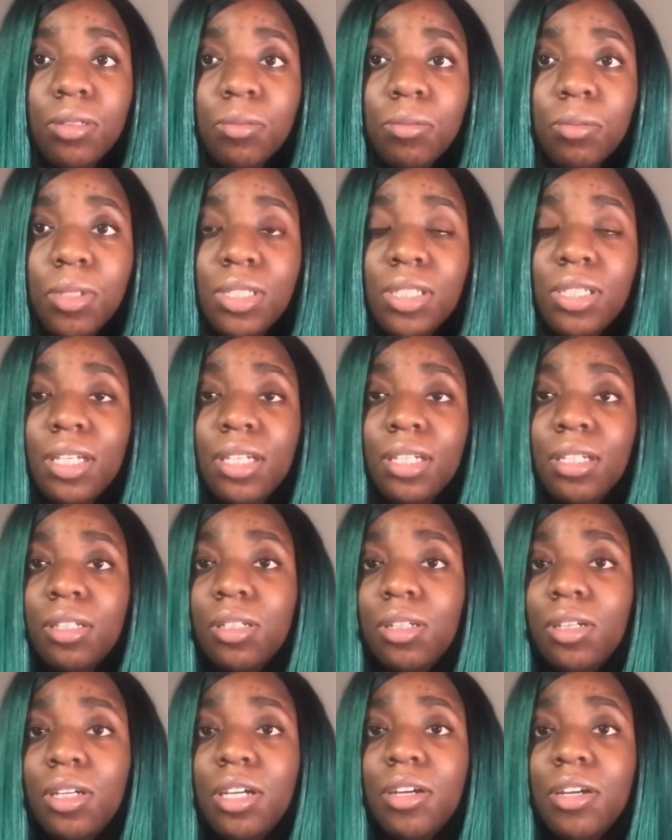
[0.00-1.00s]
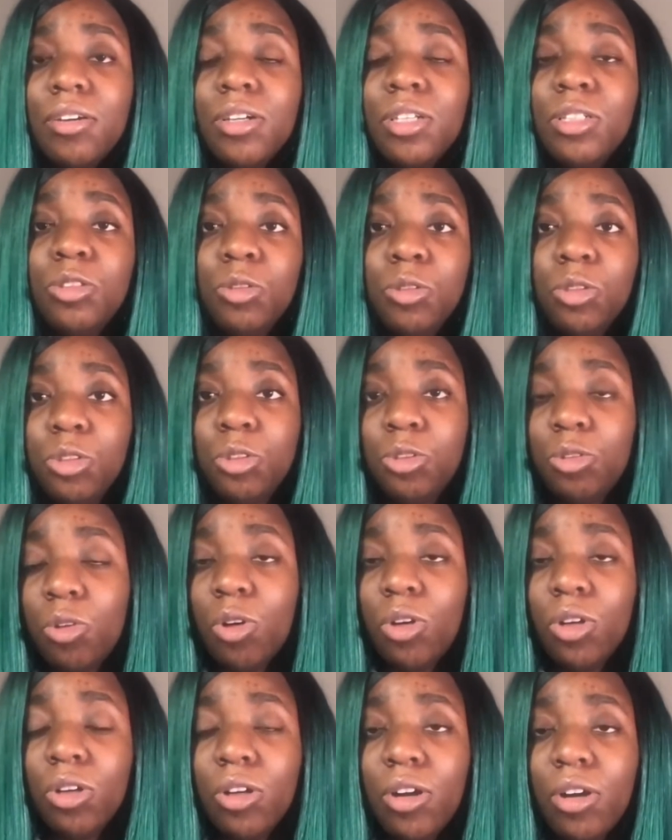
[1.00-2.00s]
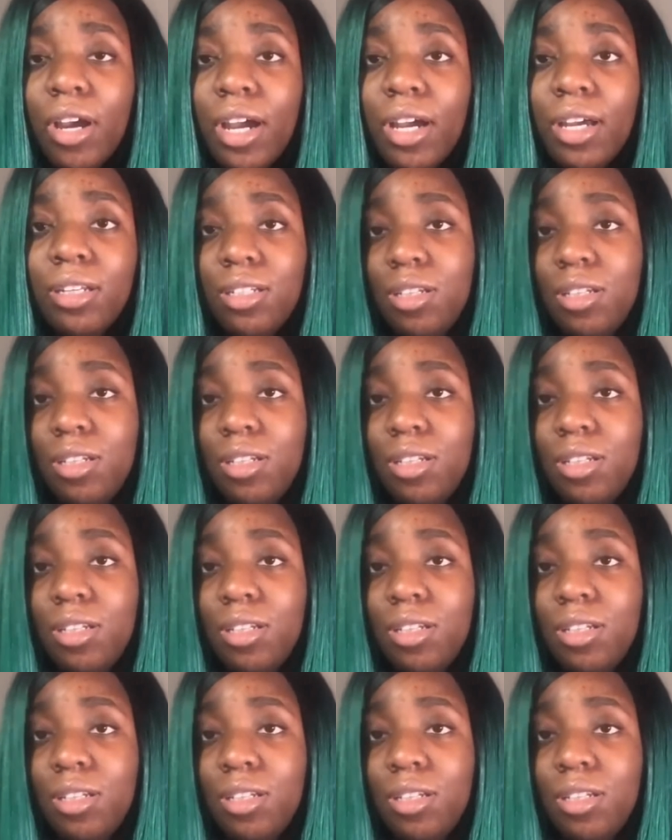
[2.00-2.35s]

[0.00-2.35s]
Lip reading: particular areas you're stronger at.